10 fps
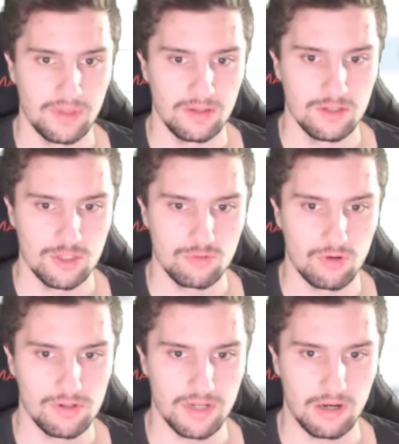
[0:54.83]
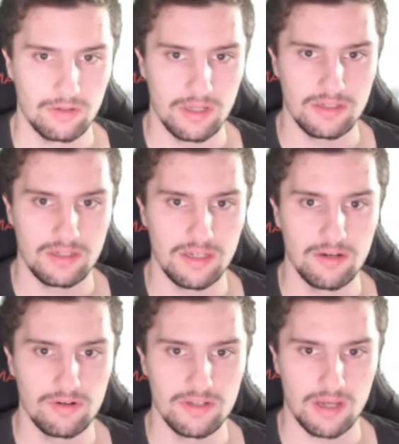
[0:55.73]
Scroll down and
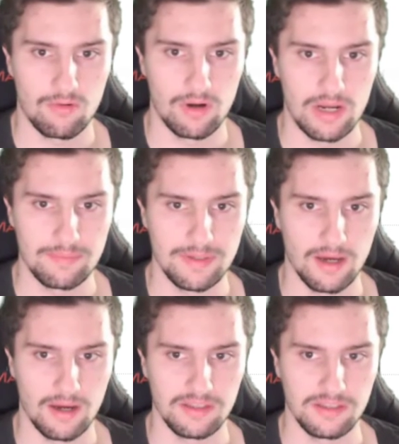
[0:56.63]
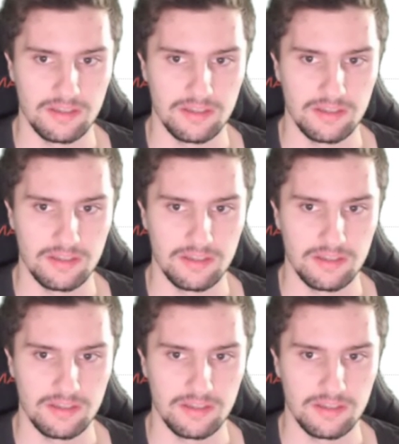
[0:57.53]
here is our API